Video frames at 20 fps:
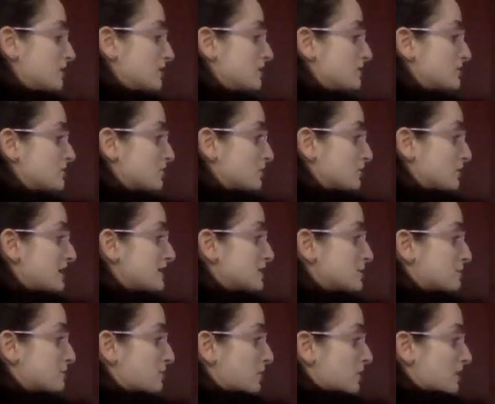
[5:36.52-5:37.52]
So let's
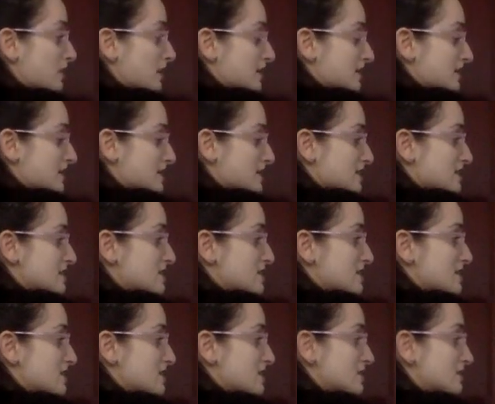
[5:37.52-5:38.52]
put an
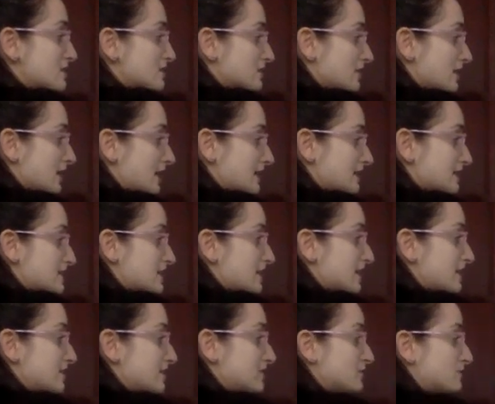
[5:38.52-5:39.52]
E at the
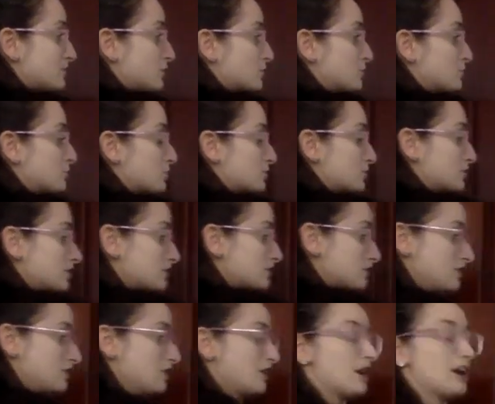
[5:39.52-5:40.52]
end of our word.
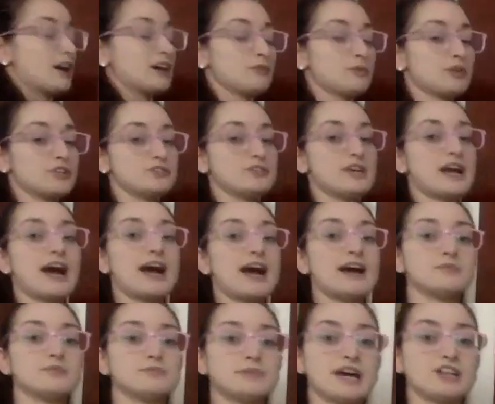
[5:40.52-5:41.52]
I want you to add
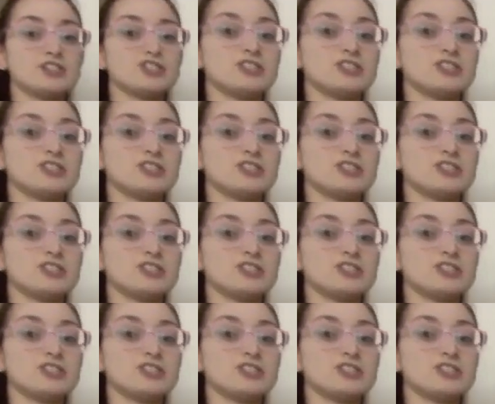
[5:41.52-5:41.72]
a magic